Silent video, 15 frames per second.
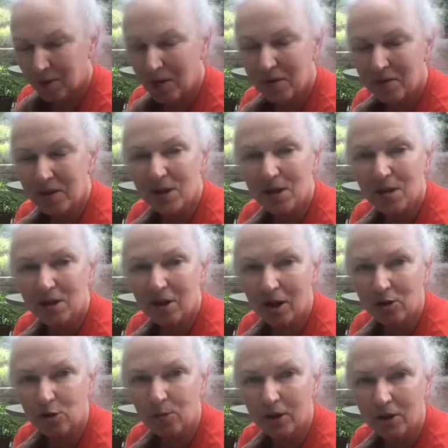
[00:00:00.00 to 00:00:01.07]
This is
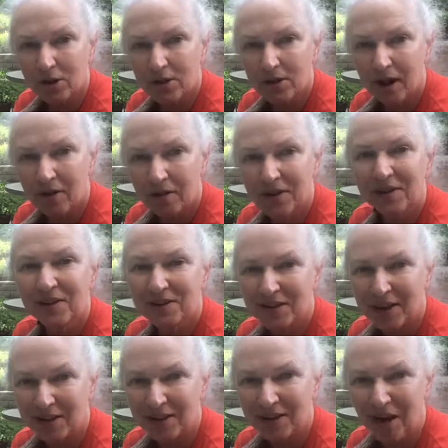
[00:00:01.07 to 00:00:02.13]
Dr. Marcia Tuft
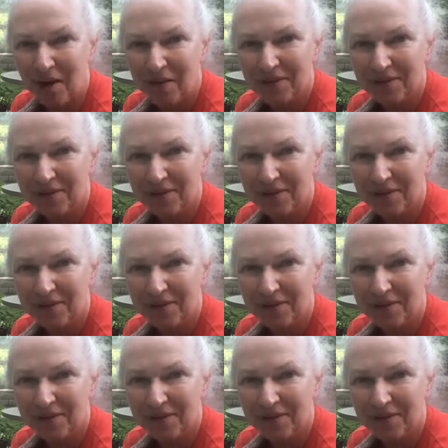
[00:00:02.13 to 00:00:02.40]
signing off.